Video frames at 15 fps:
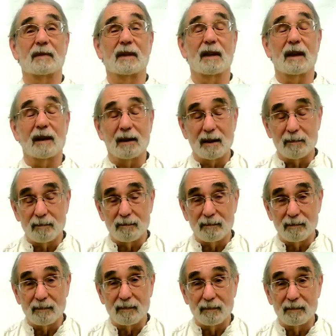He had an
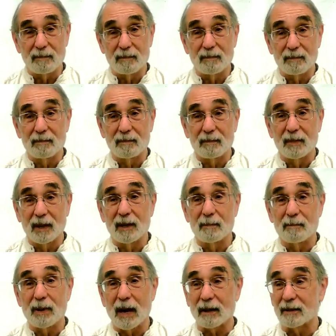
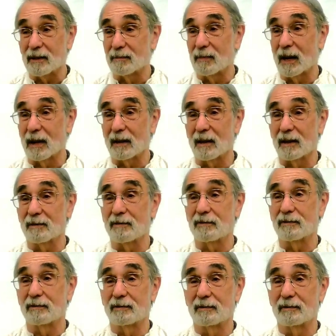impact in my life.